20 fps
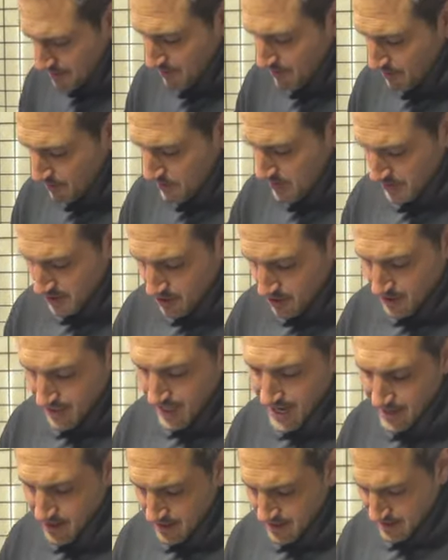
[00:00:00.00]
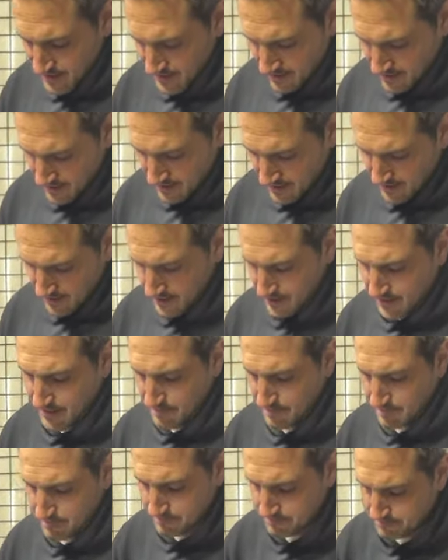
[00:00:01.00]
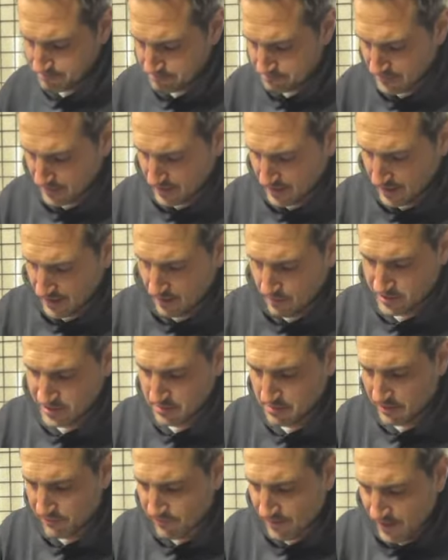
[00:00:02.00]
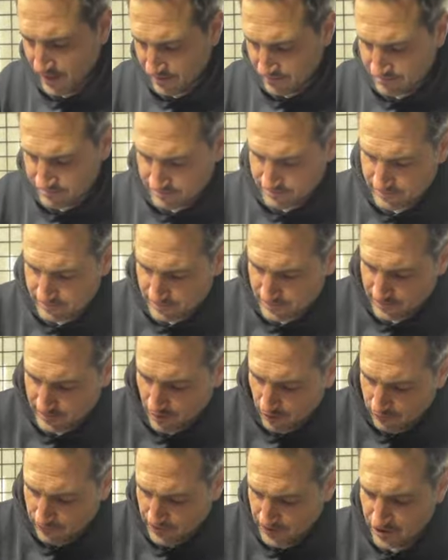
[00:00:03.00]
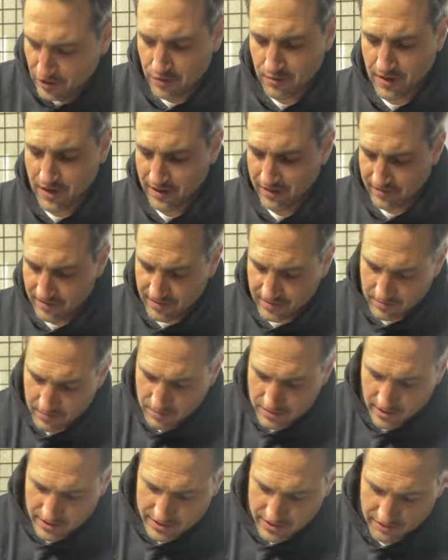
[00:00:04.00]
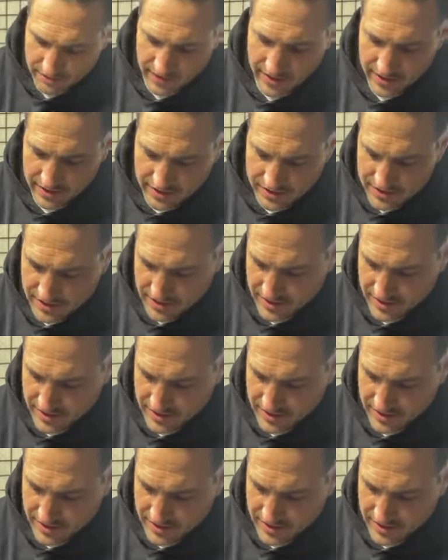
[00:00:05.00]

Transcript: but we're going to go light on it, um, and we should be fine. Hopefully no runs. Let's cross our fingers.